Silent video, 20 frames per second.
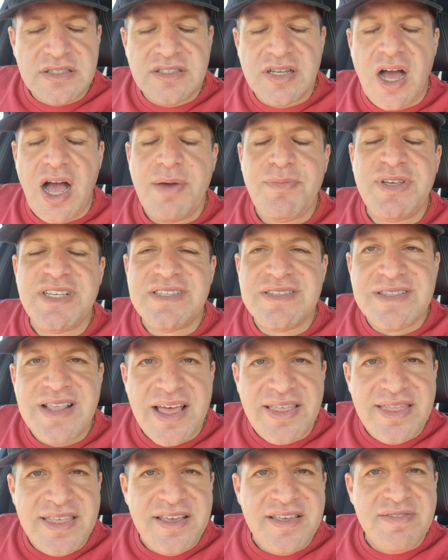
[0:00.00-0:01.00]
Time is
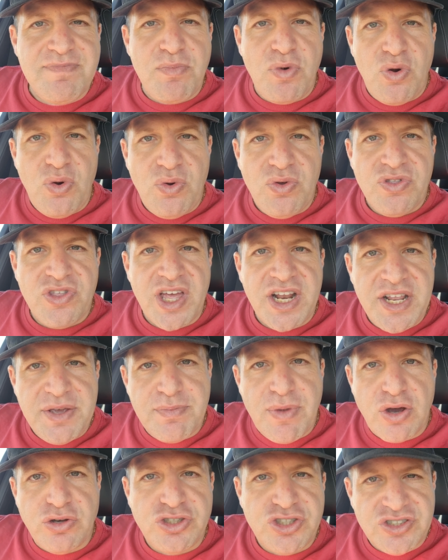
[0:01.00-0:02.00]
nothing more than
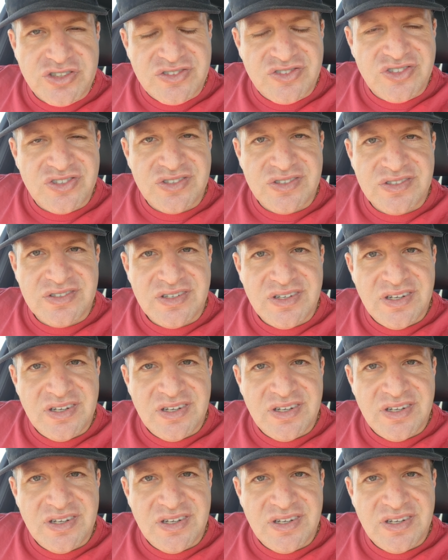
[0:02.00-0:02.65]
emotions.